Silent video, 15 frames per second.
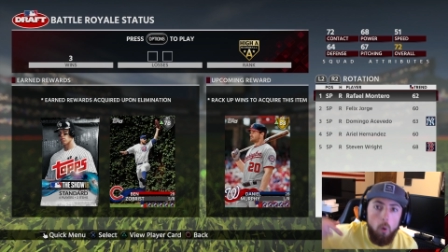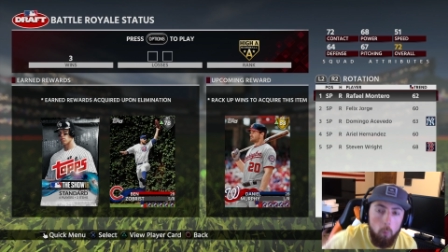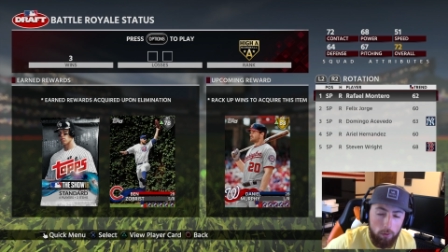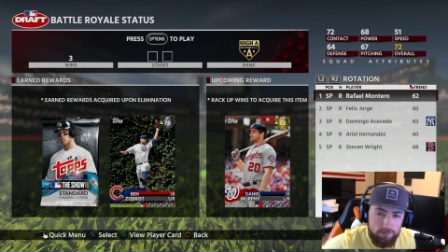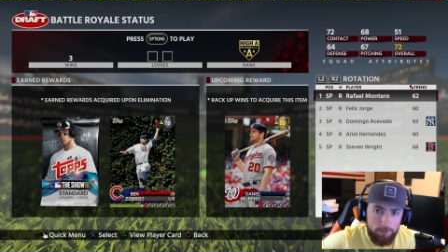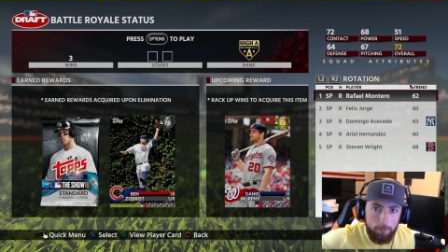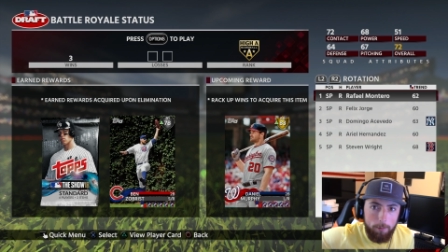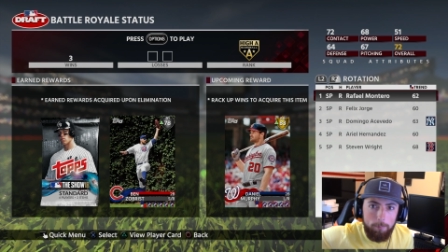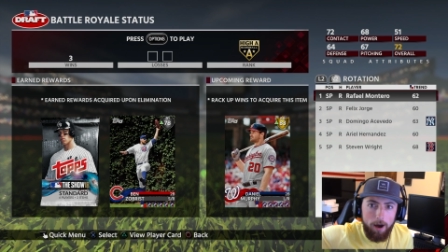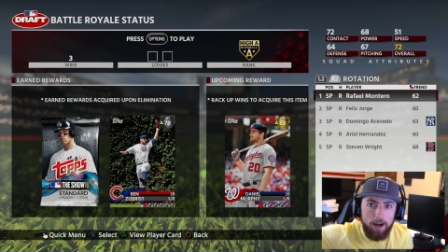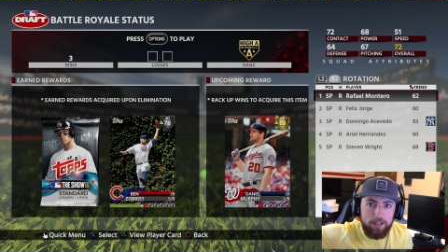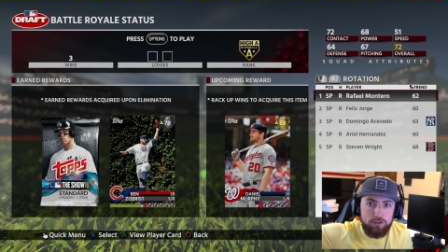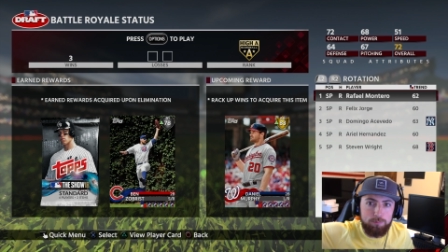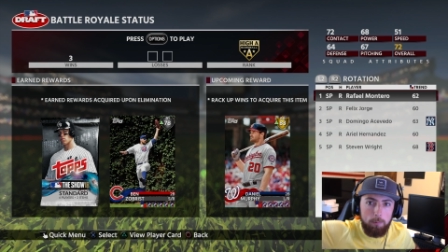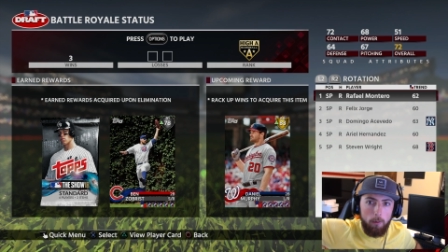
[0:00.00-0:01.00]
What's up, everybody?
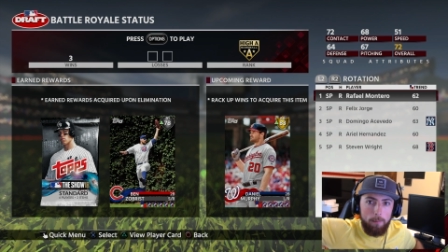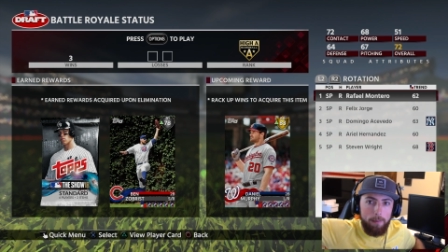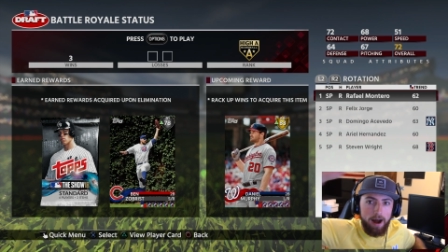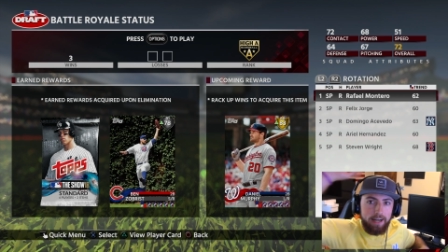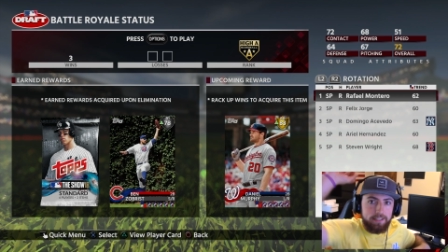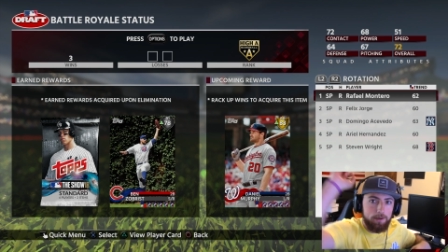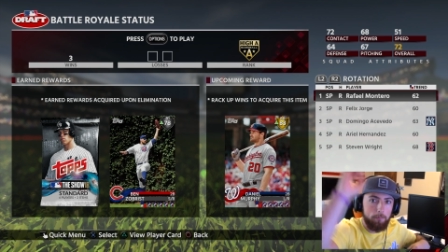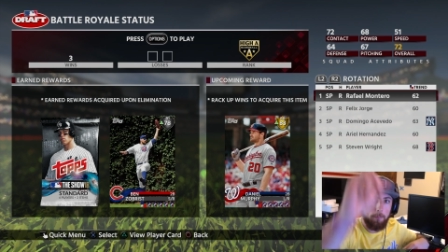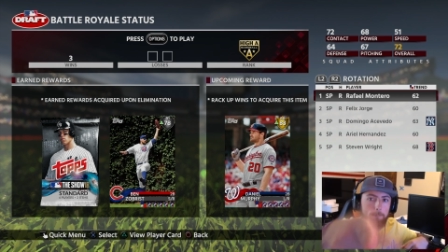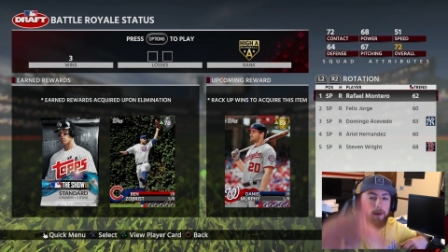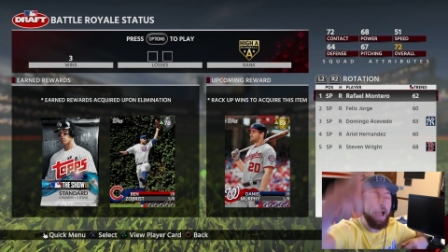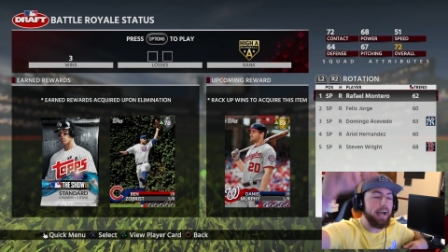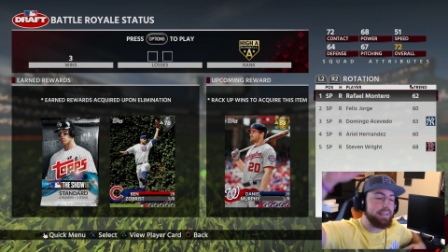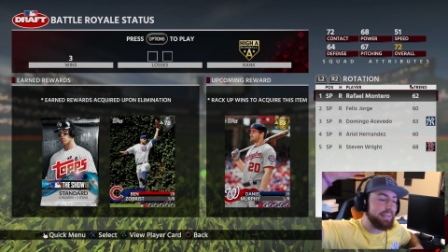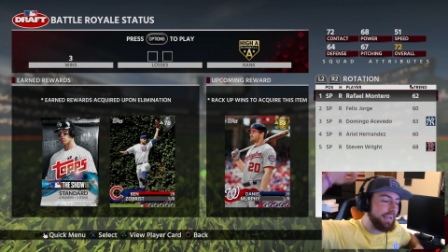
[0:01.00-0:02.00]
It's your boy Mighty Goat. We're
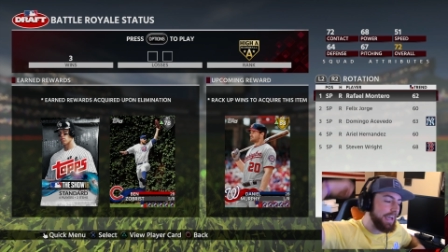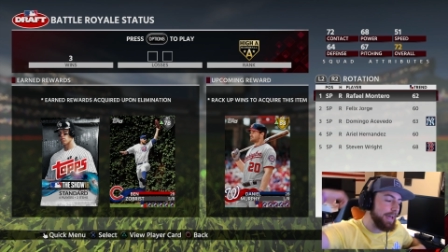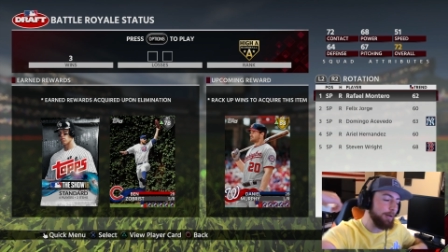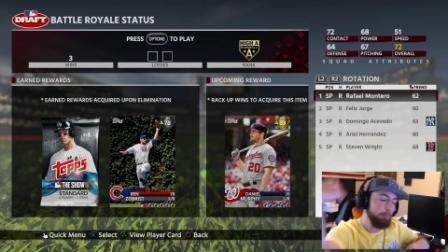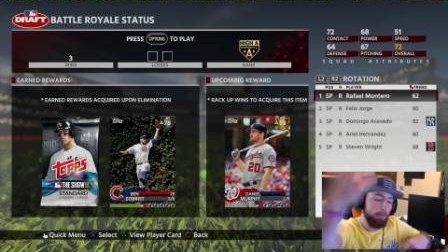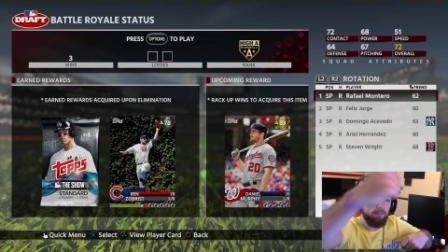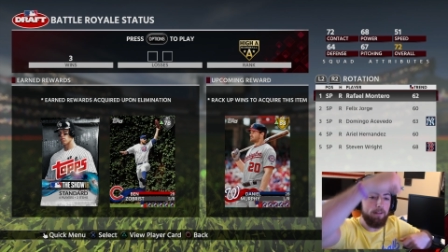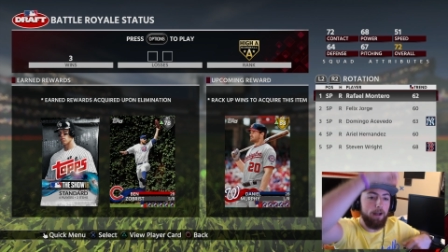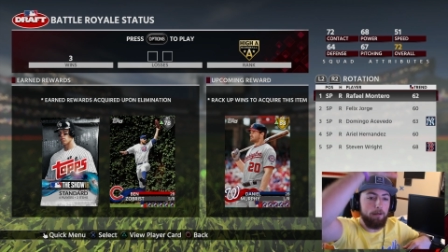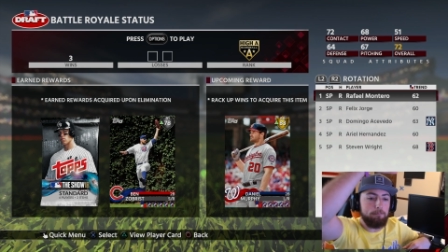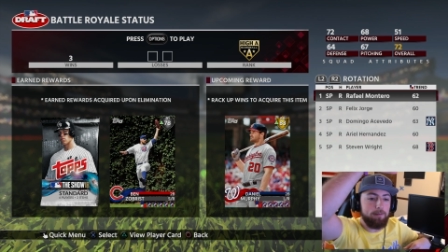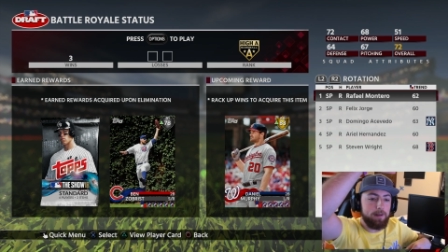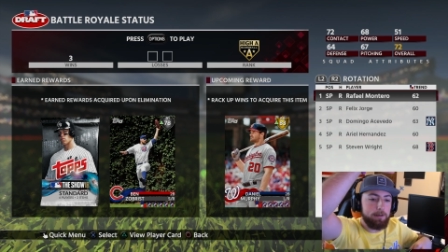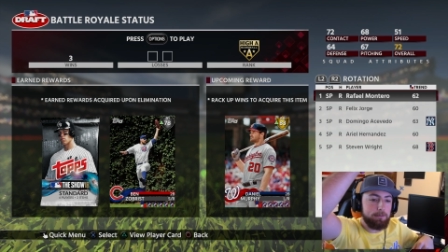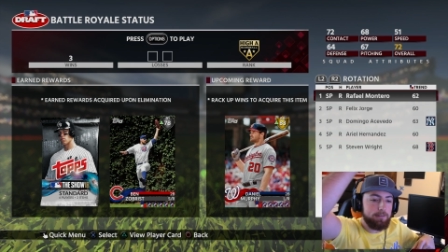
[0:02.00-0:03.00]
back again with another video.